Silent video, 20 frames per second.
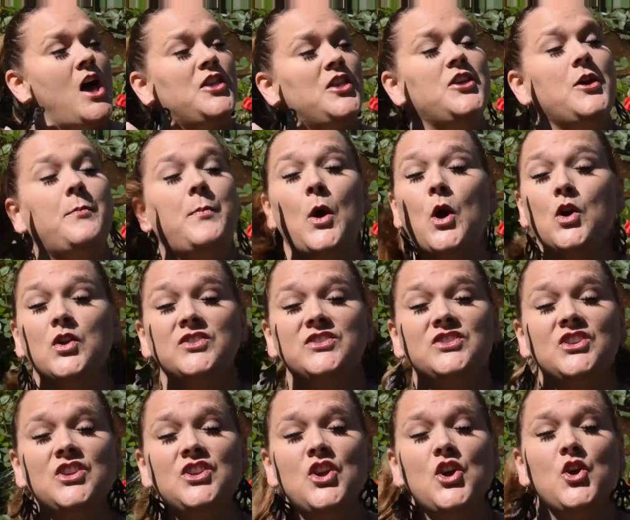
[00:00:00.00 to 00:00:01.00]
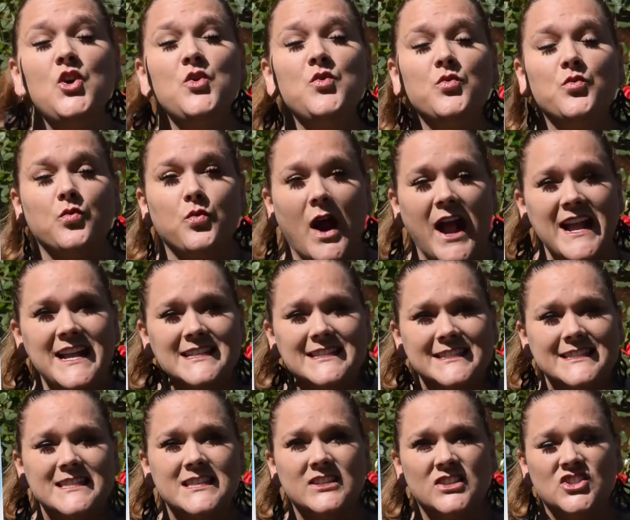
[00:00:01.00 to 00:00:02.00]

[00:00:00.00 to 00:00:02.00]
The person who writes the